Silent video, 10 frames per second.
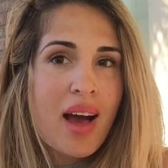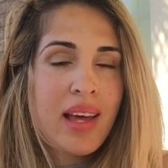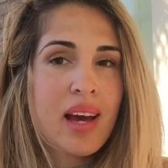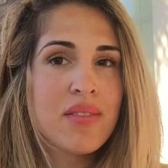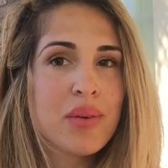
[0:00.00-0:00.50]

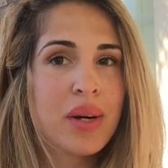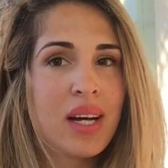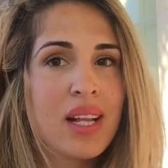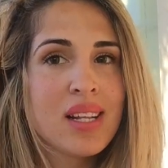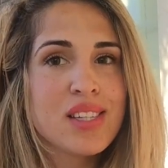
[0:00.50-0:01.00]
Hey
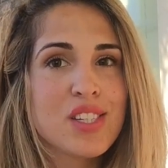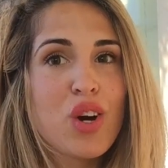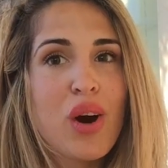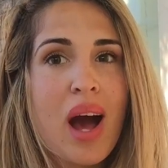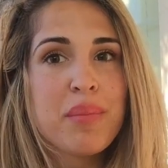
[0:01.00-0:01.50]
everyone,
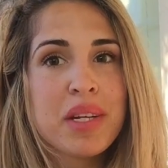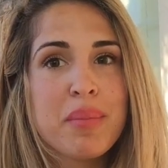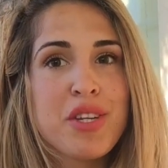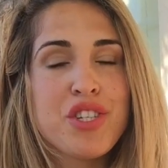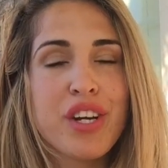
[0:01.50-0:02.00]
so I'm going
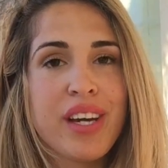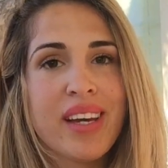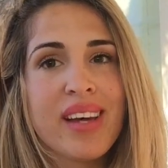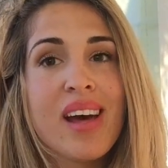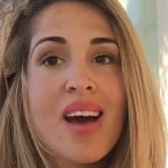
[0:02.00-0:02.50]
to be
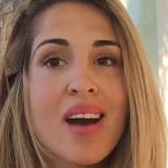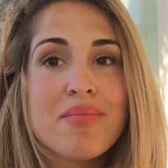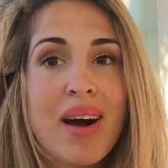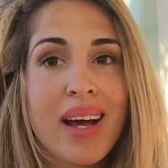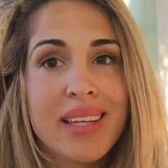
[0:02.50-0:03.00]
sharing
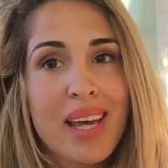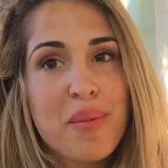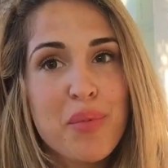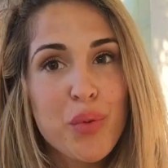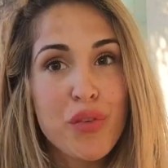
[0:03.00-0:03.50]
my
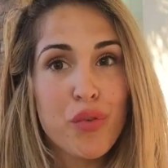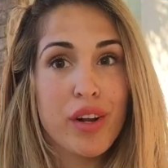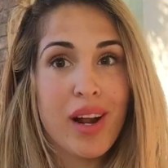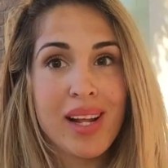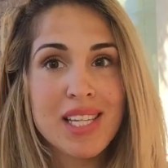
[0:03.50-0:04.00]
Chem
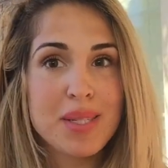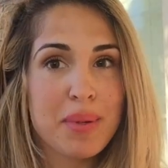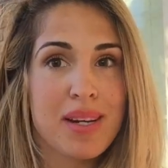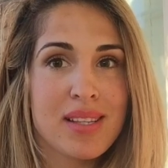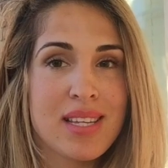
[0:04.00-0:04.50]
349
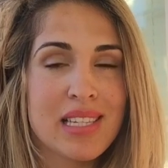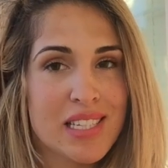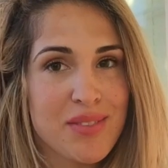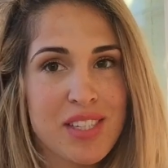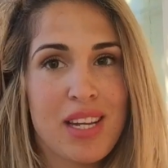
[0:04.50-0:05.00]
experience at
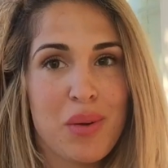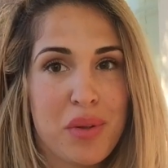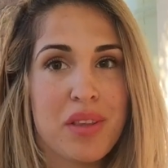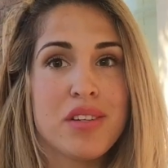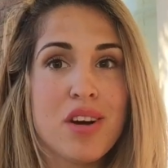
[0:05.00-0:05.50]
SF
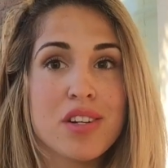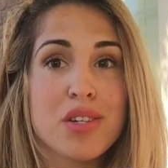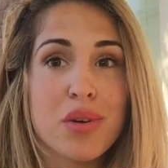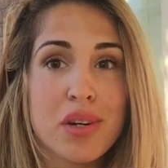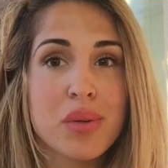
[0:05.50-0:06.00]
State with
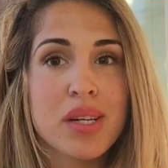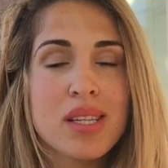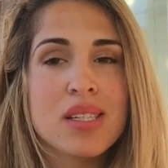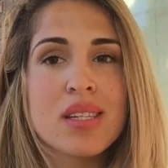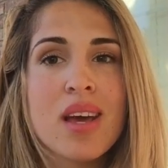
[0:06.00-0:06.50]
Dr.
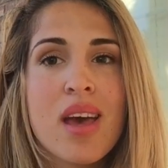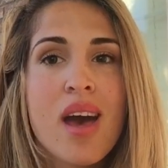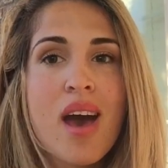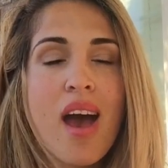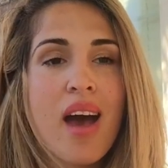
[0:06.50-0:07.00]
Runquist
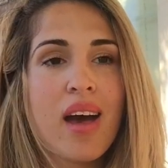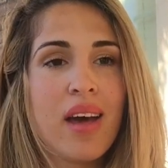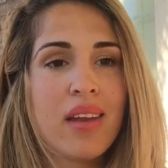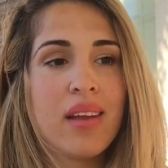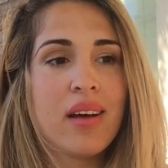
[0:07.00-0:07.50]

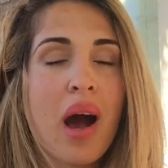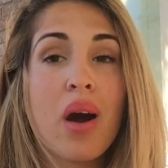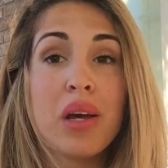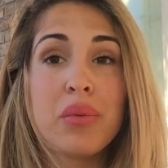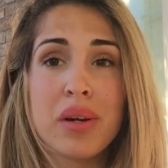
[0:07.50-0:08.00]
and
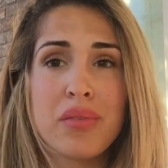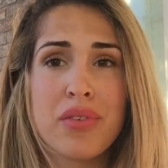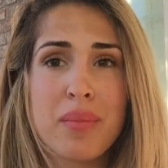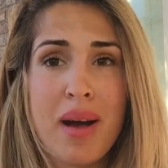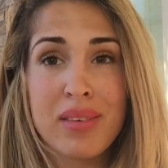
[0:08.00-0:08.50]
how I went
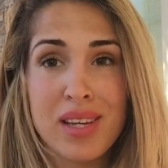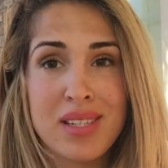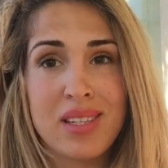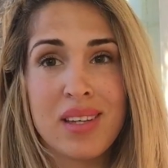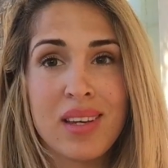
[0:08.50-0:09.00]
from having a
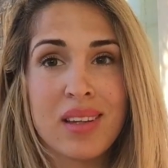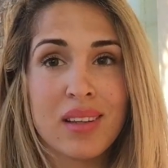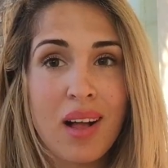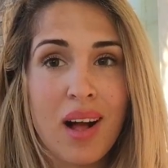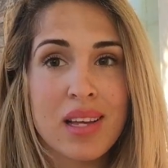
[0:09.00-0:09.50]
D in
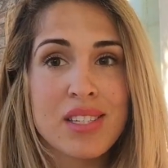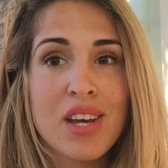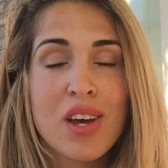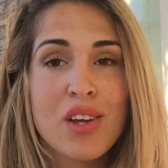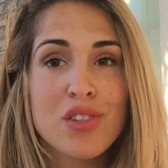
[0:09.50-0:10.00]
the
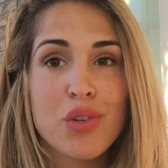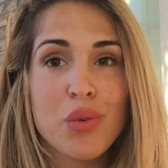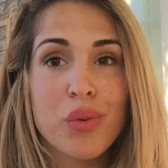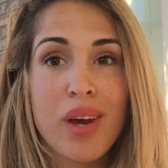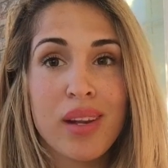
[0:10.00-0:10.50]
class
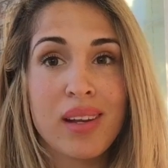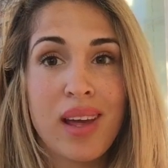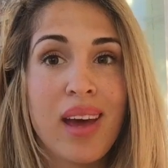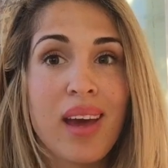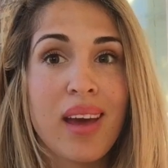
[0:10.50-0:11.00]
to getting
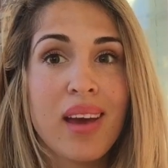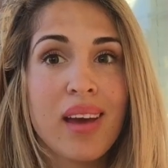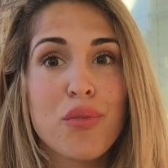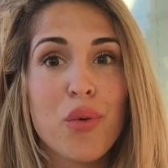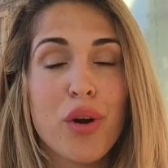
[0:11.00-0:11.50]
an A
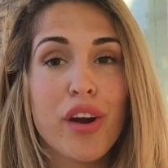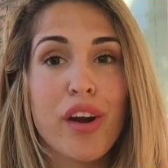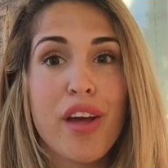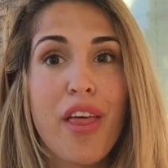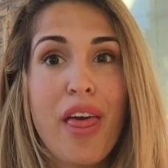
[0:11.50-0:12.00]

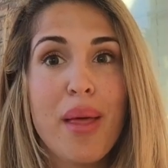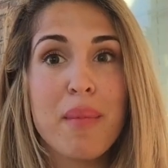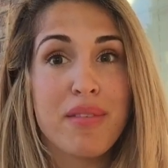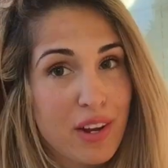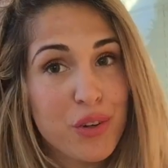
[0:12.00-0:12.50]
for
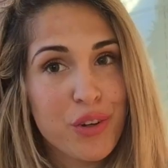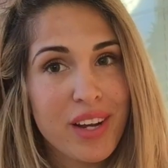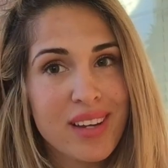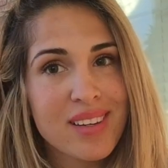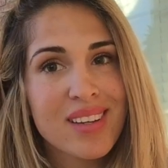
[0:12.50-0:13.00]
my final
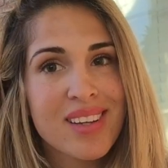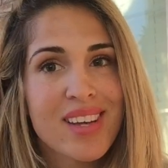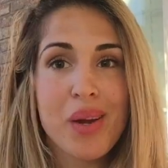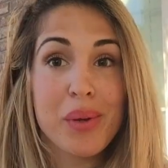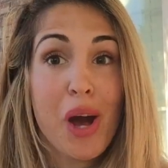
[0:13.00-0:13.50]
grade.
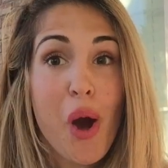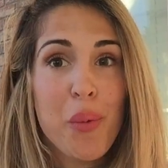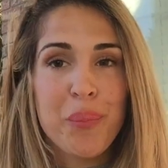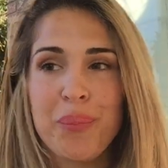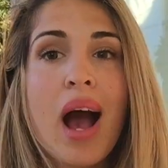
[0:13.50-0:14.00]
Here we go!
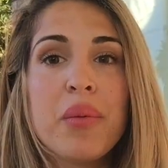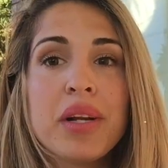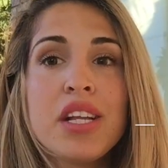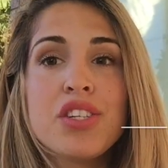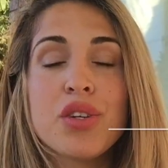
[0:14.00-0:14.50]
I
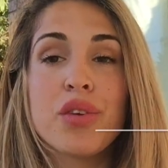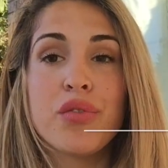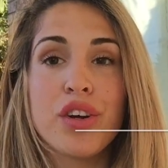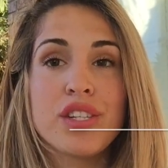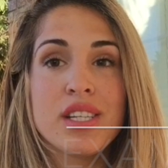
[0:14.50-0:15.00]
went into the
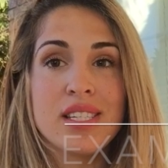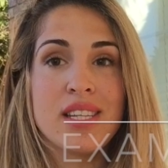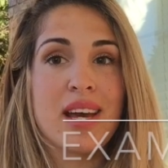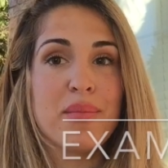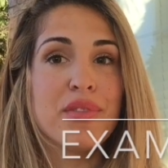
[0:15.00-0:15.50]
first
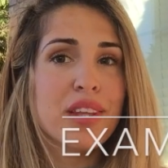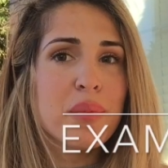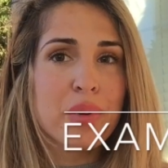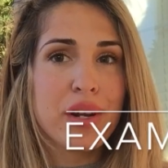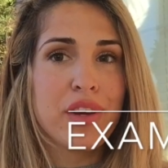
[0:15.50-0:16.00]
exam feeling
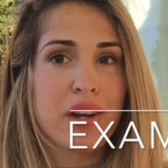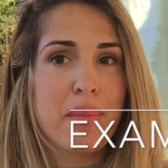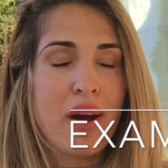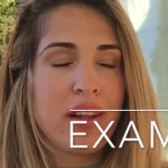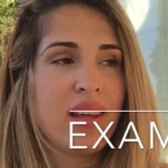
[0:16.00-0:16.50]
pretty good
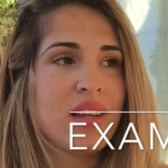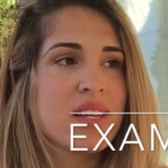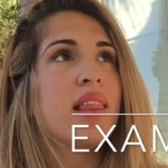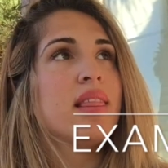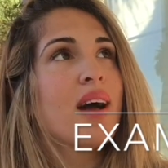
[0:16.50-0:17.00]
about it.
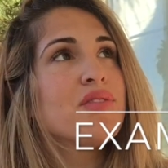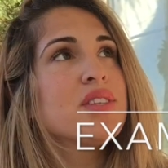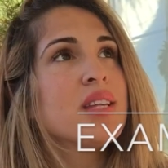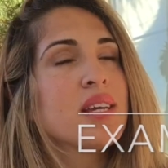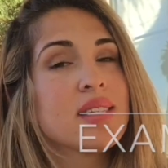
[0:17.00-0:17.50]
I
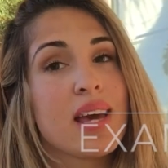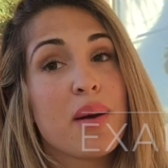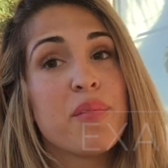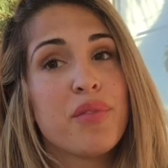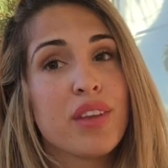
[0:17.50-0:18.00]
left the
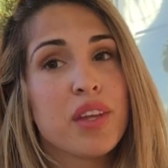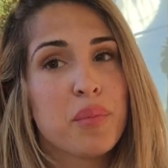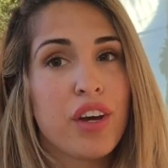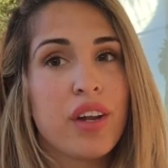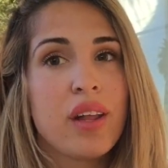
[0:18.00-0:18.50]
exam feeling
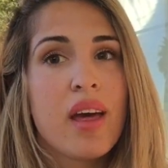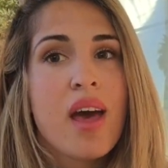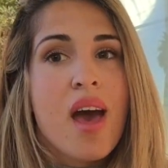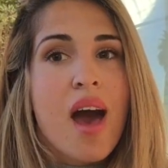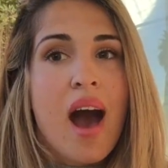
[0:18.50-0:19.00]
good.
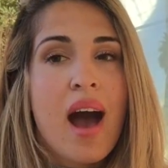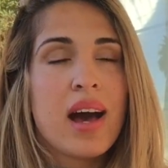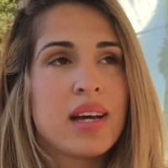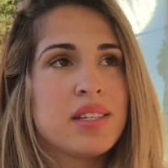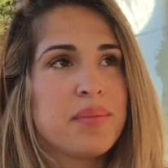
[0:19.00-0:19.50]

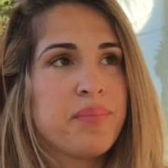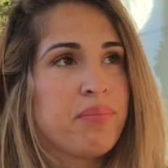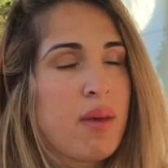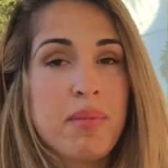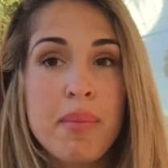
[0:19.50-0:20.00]
And
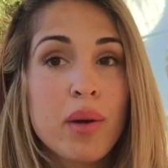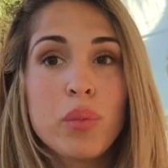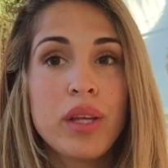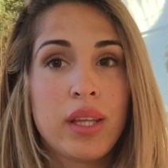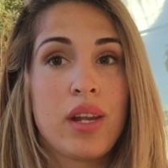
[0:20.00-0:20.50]
maybe about a
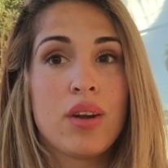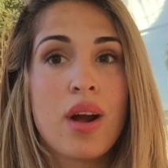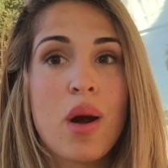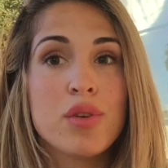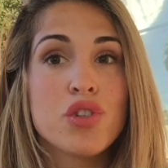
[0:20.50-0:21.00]
week
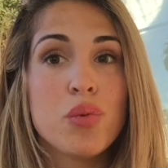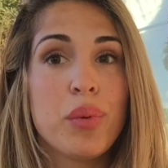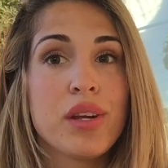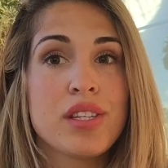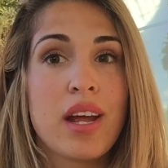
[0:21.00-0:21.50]
later, I was
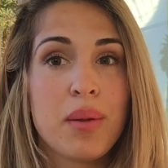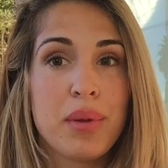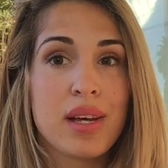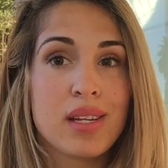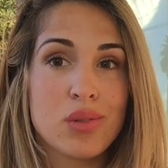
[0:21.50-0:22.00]
super excited
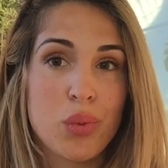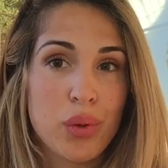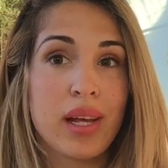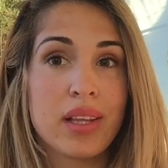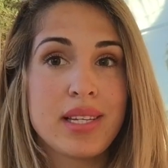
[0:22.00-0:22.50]
because we were
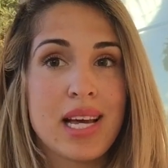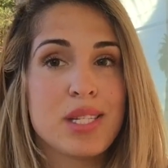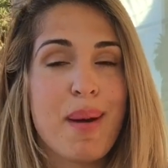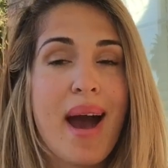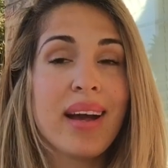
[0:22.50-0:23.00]
gonna get the
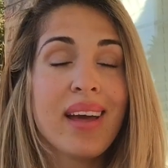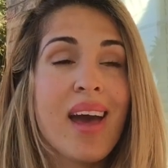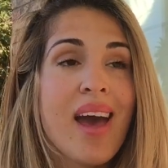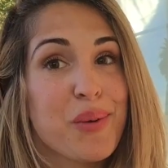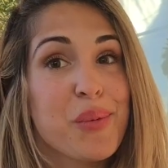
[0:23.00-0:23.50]
test back.
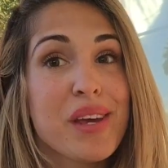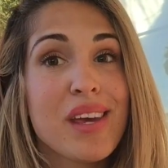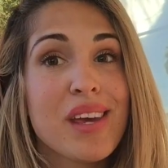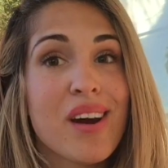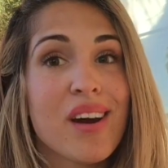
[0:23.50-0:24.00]
Like,
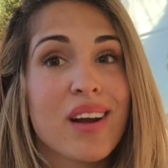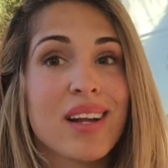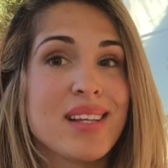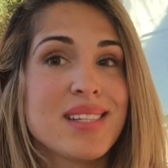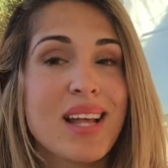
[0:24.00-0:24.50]
we are
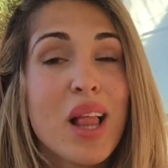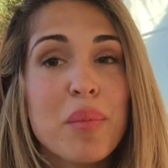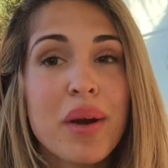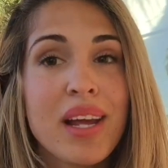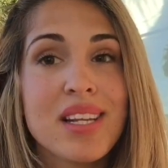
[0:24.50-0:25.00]
gonna
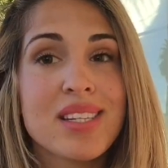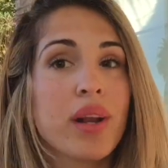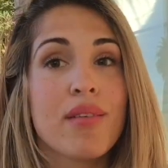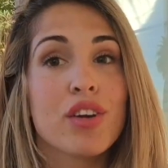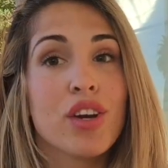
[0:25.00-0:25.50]
celebrate. We're
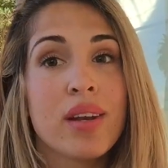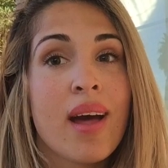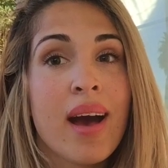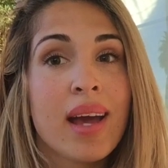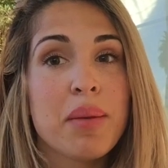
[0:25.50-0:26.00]
gonna have a good
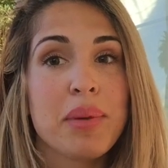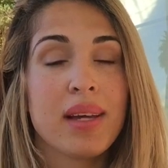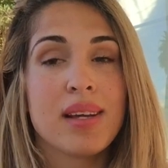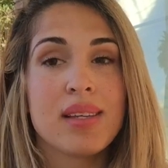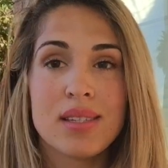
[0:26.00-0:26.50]
night
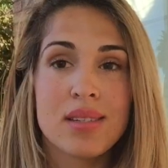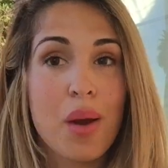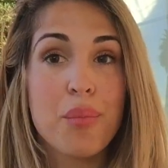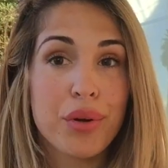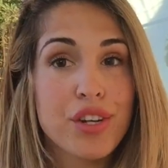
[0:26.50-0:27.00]
because
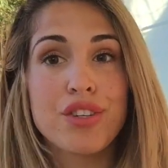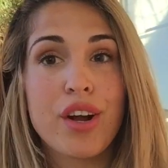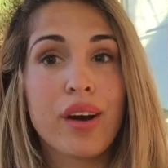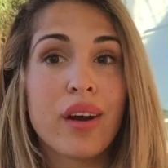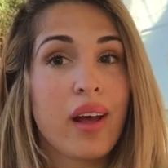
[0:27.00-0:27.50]
I'm pretty
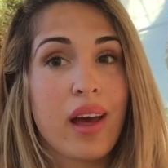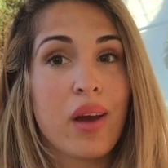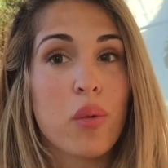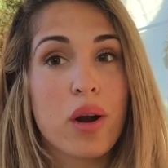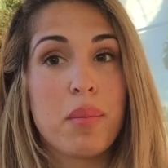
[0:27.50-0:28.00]
sure I got an
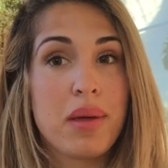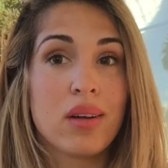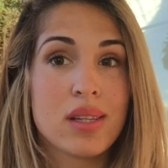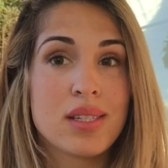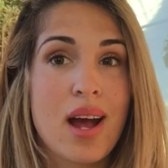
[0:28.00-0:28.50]
A or a B
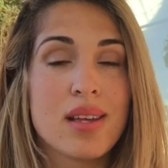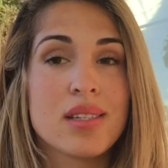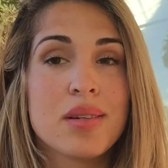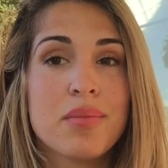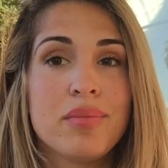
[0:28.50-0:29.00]
on this
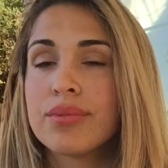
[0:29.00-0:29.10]
test.